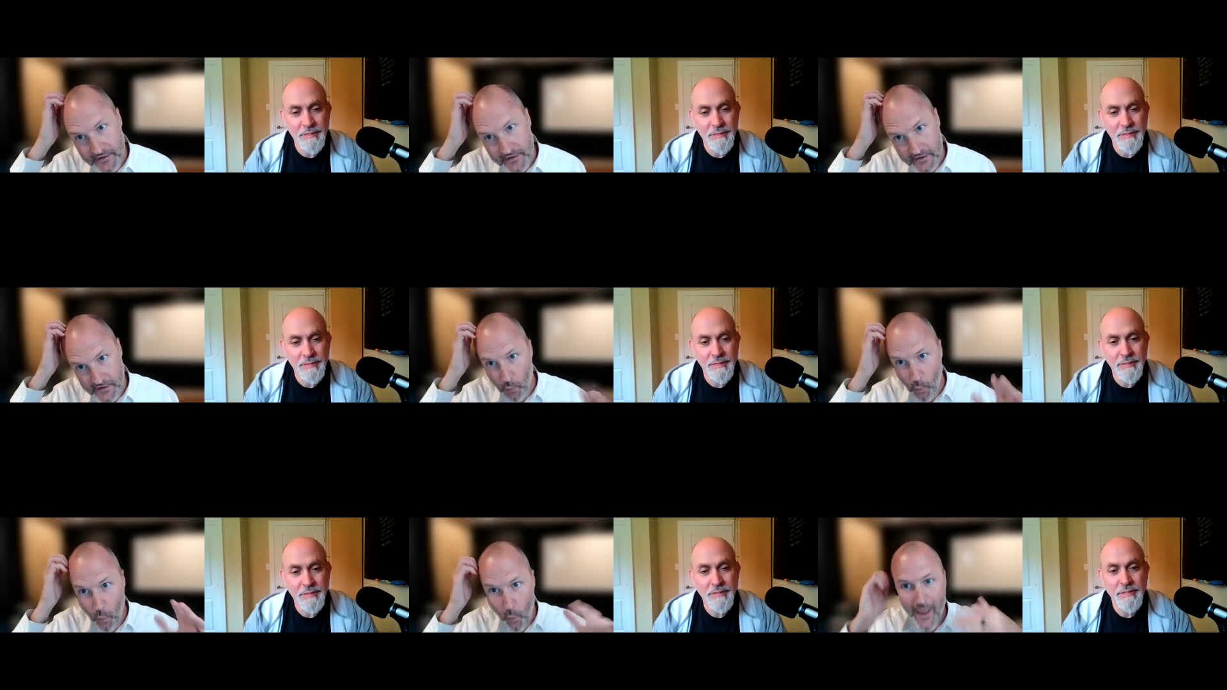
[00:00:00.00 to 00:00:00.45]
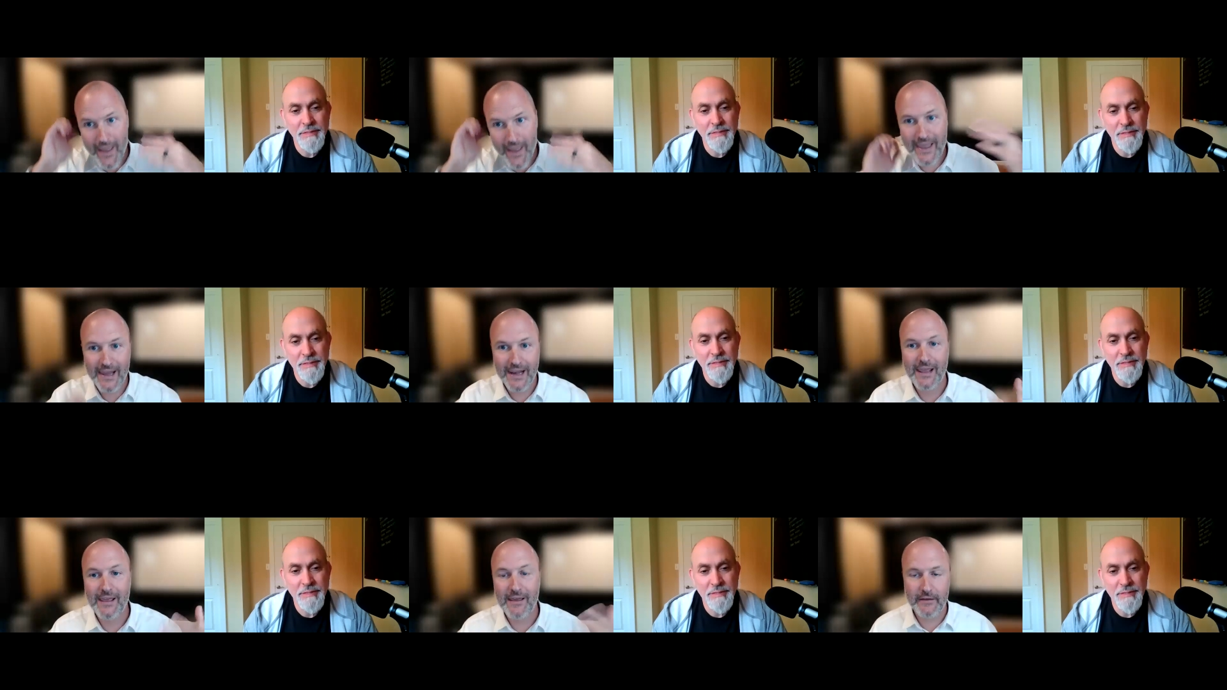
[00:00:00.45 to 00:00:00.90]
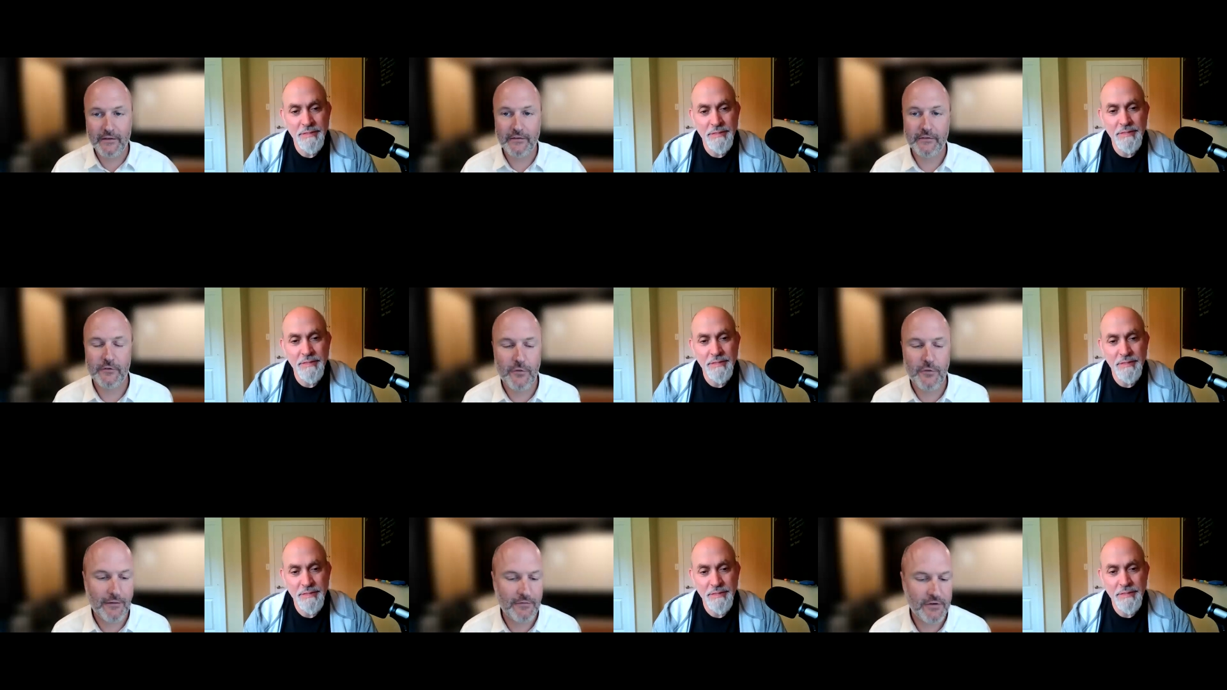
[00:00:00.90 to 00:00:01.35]
Speaker 1: There's a way it is
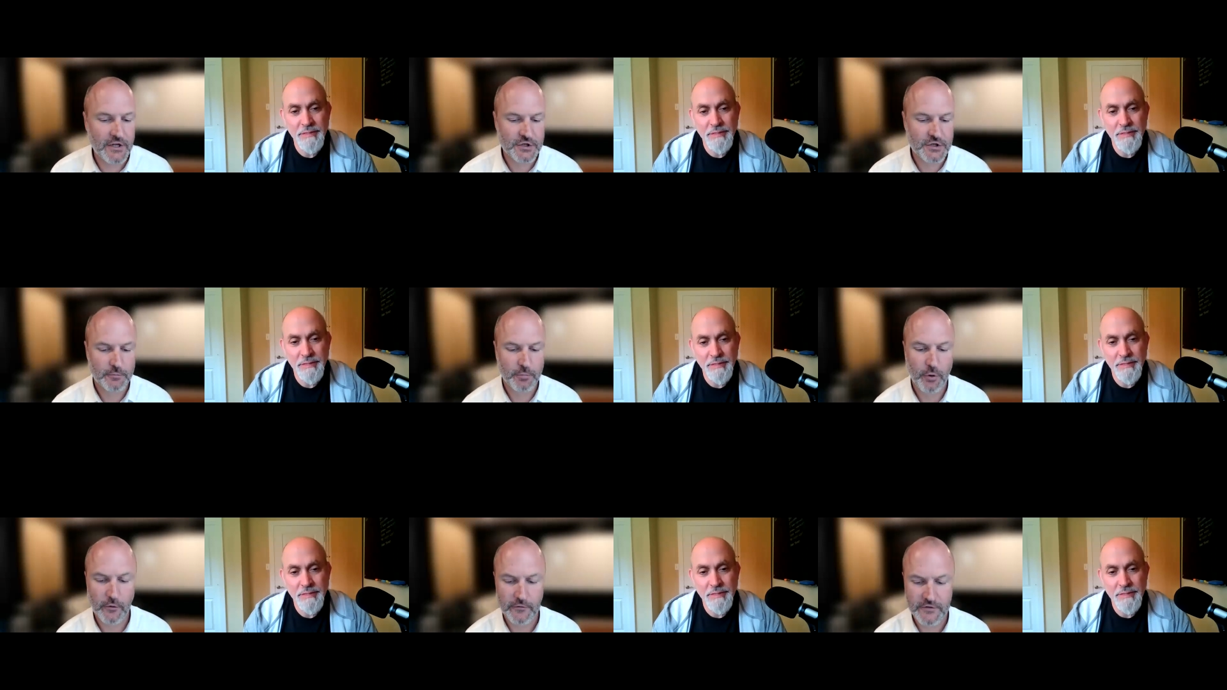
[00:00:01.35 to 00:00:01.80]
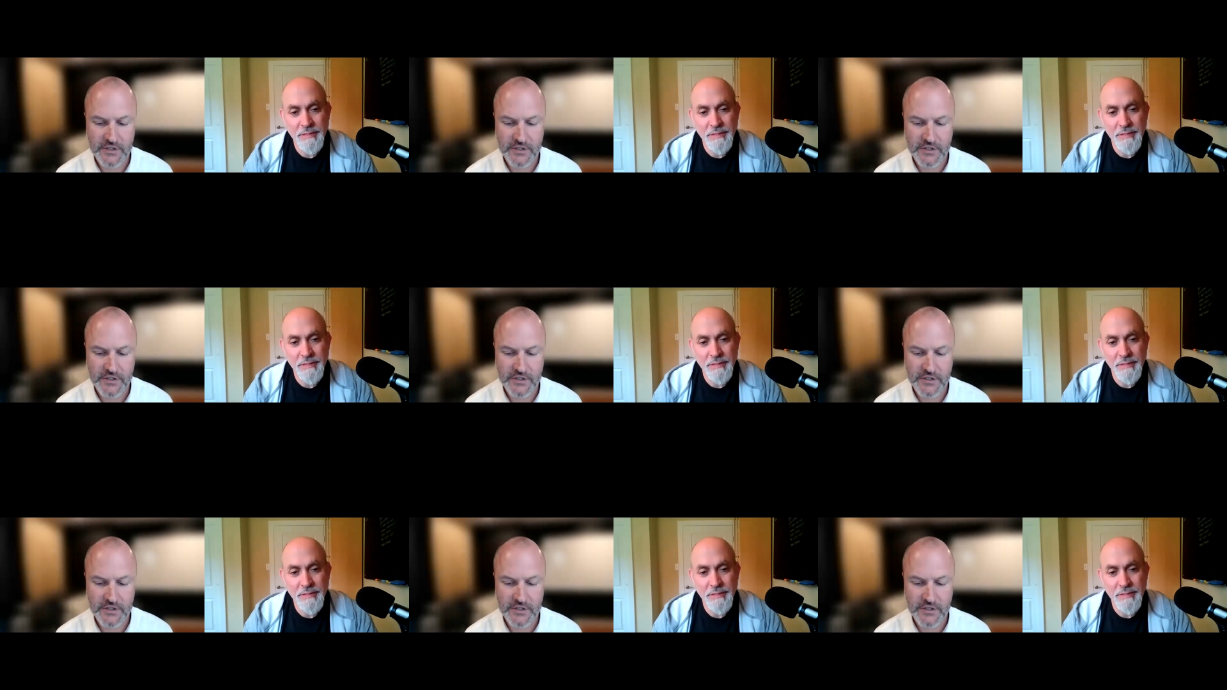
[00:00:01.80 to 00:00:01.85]
gravitational pull of